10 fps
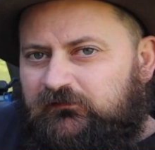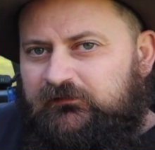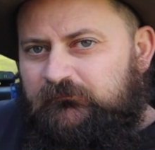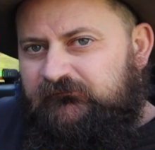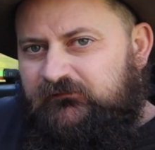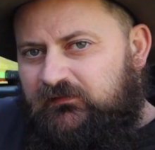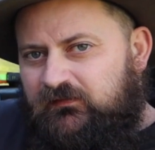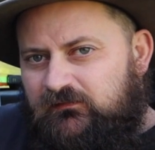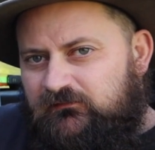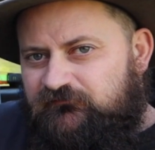and clips in
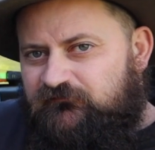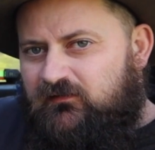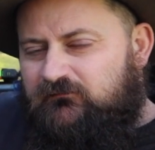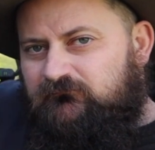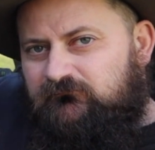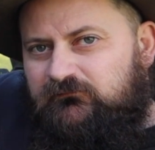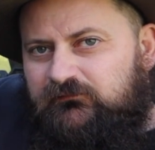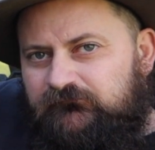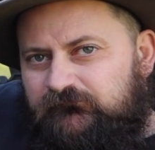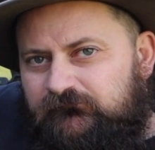here at the front, and
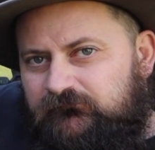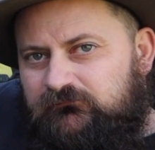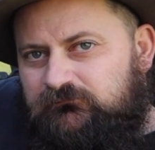it just